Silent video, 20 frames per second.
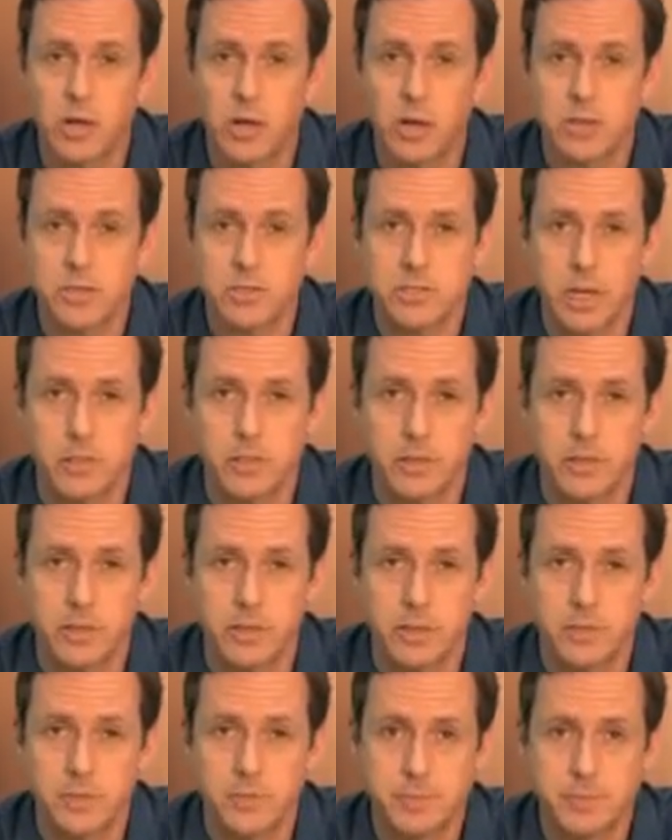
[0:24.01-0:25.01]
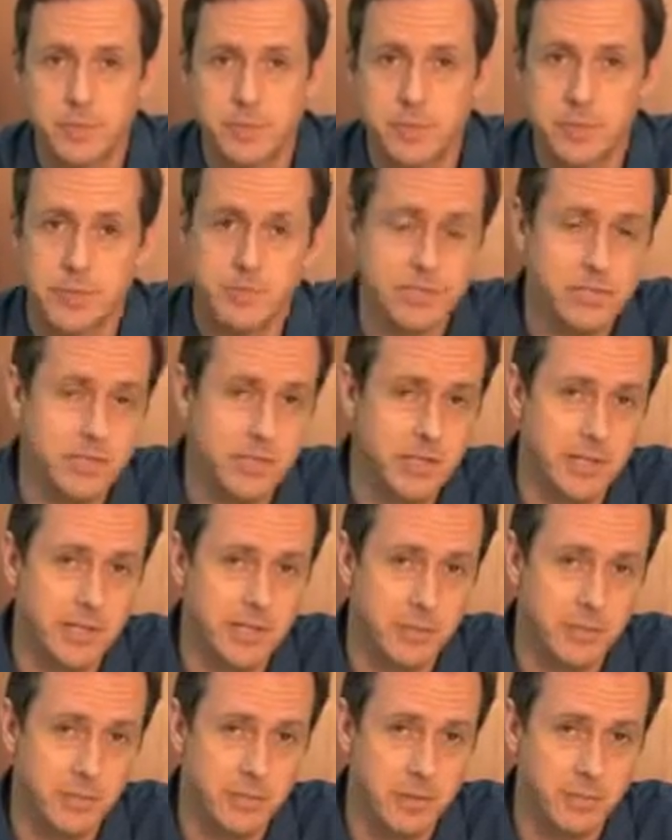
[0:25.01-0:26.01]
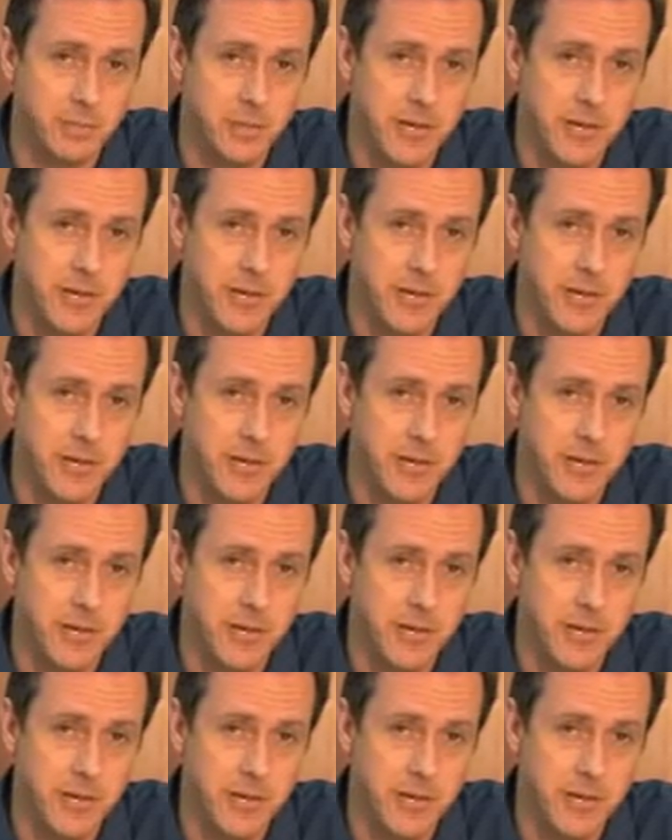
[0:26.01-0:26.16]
loss supplements because I've seen over the